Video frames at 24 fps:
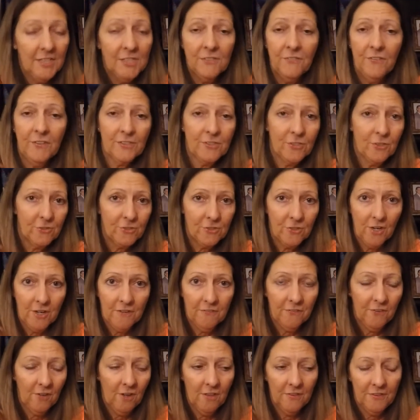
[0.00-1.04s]
just feel so sorry
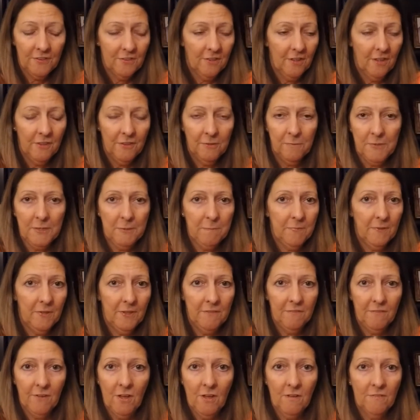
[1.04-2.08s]
for all the people
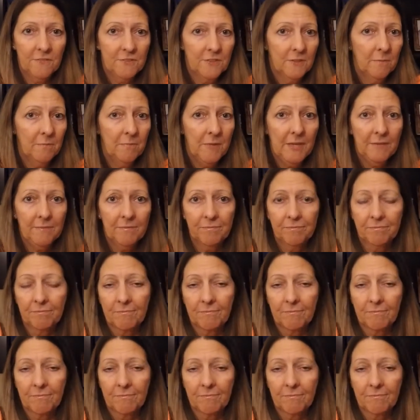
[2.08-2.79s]
involved, but